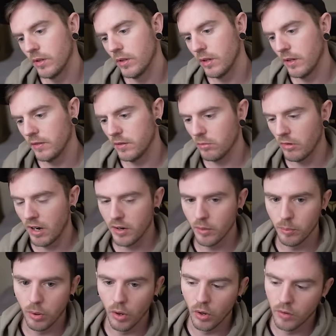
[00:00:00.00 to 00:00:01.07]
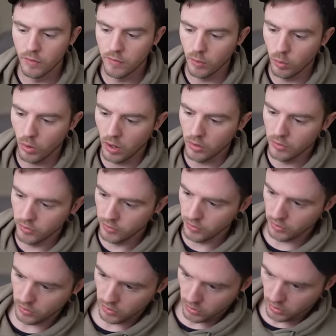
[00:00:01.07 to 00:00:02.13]
Have some random punt for once.
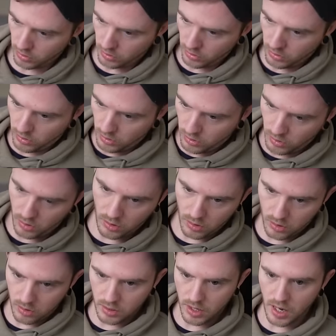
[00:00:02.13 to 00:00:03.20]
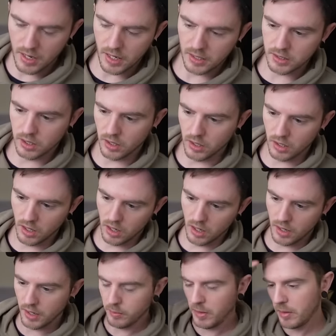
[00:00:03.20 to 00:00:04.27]
Yeah, nice turn card.
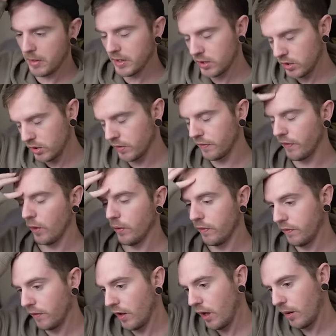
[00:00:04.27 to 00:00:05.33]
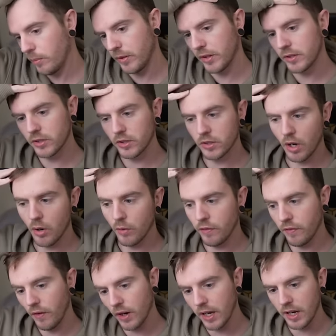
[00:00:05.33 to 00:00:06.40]
Maybe I should just fold flop. That's so
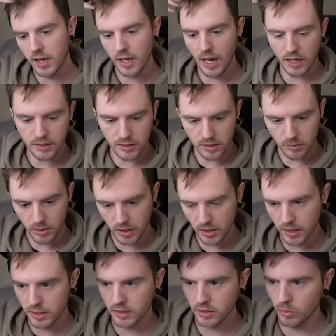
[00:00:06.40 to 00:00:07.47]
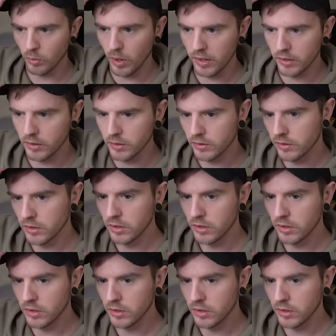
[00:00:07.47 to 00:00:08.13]
fucking nasty, man, against the whale.